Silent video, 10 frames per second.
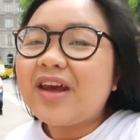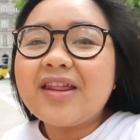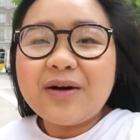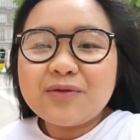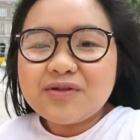
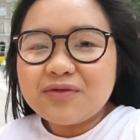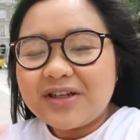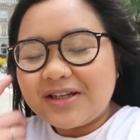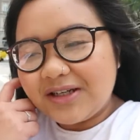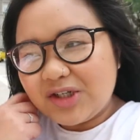That was
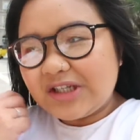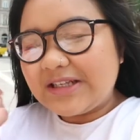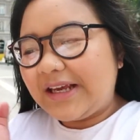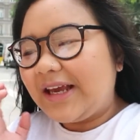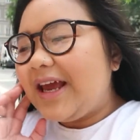really
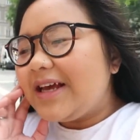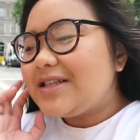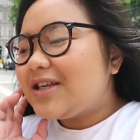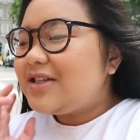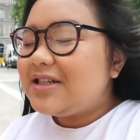cheesy.
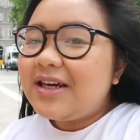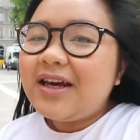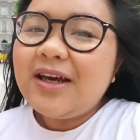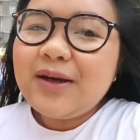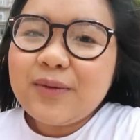So
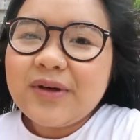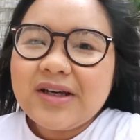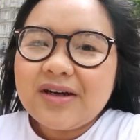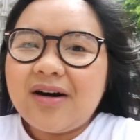today we